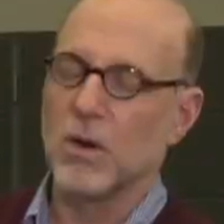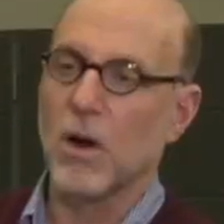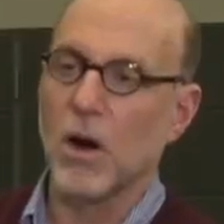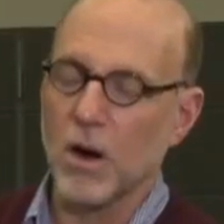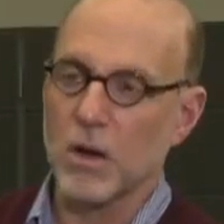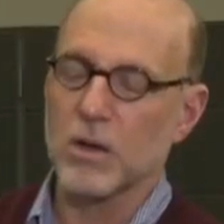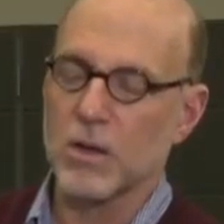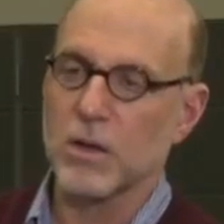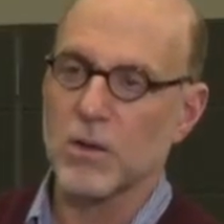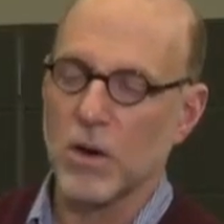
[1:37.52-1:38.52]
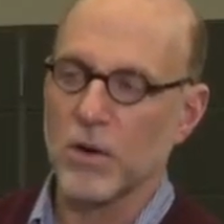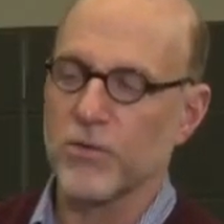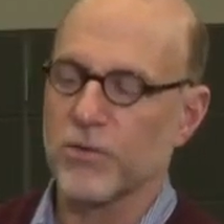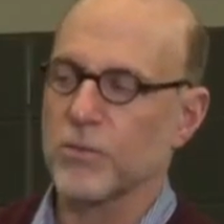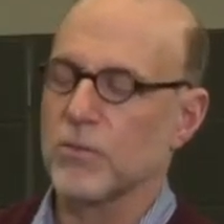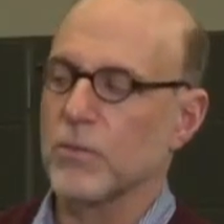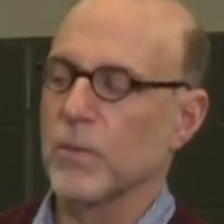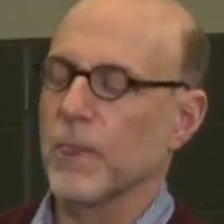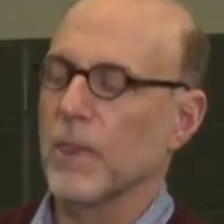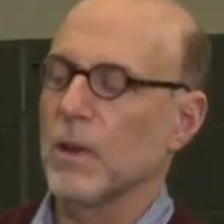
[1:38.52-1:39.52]
hard and harsh.
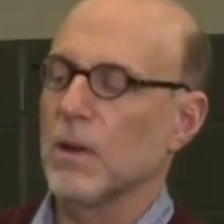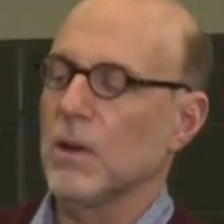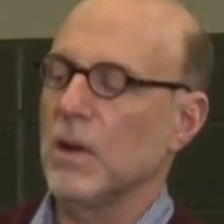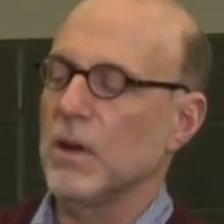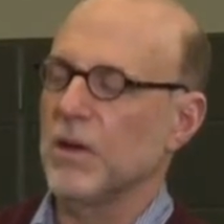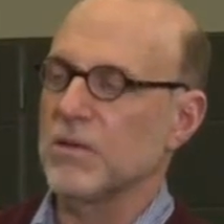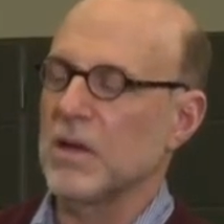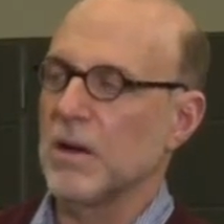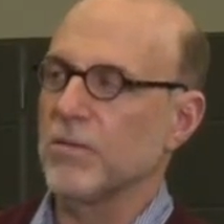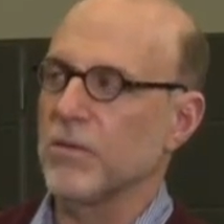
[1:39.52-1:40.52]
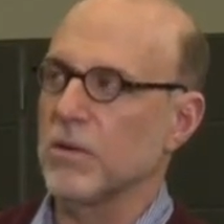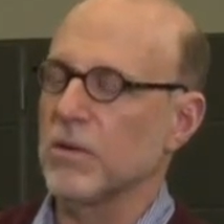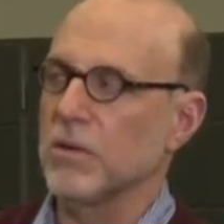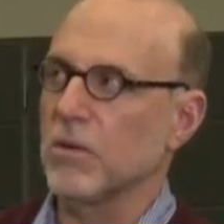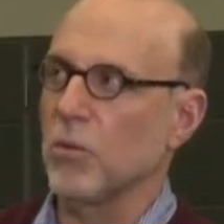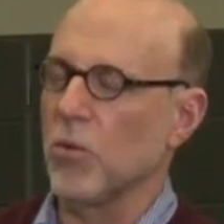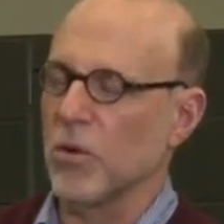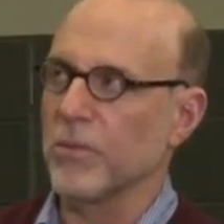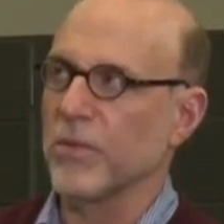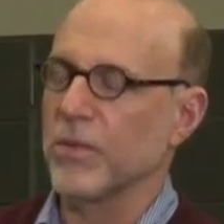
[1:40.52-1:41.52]
And it doesn't have the
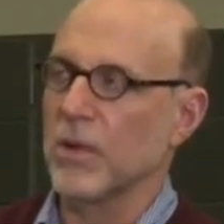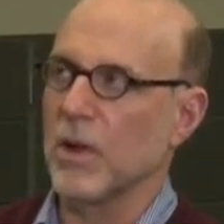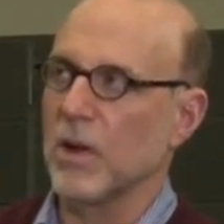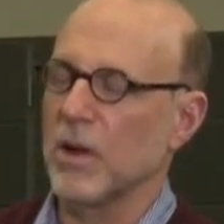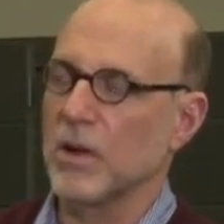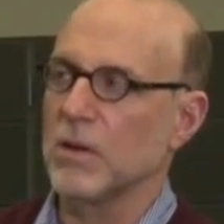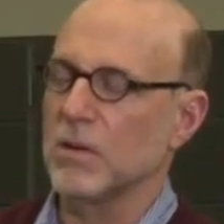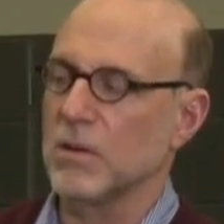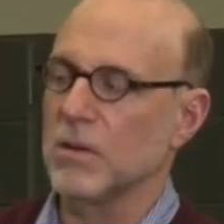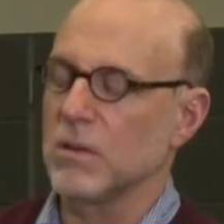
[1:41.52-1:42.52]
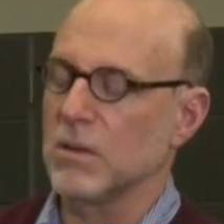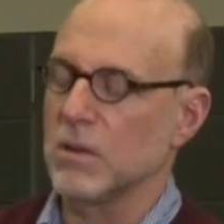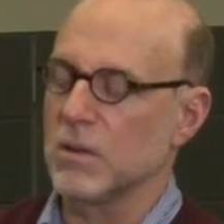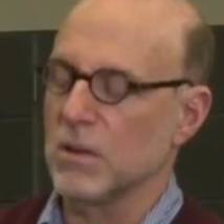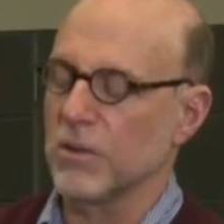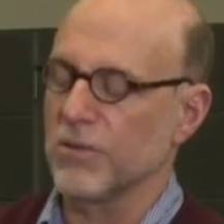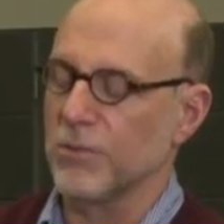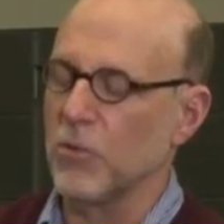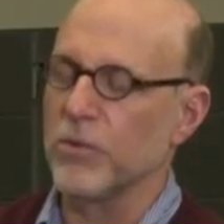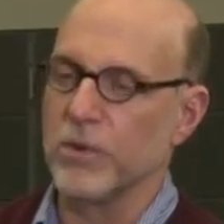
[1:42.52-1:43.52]
warmth and the
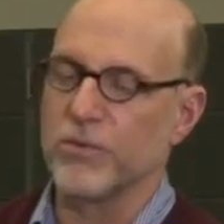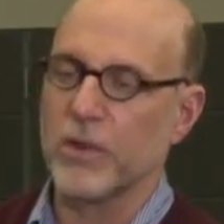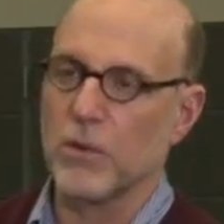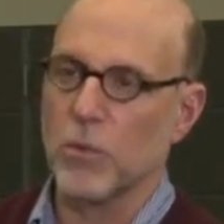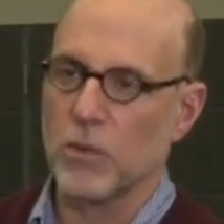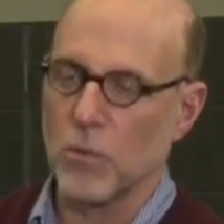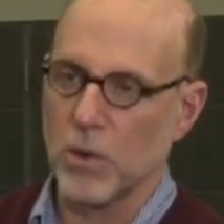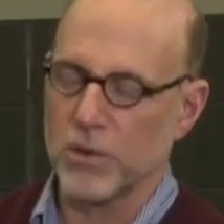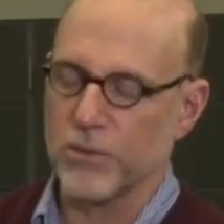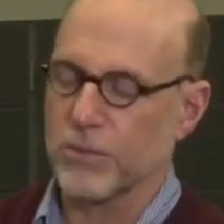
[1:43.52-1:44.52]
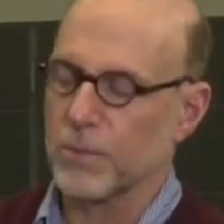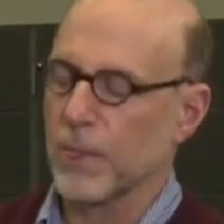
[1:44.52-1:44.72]
smoothness that one wants.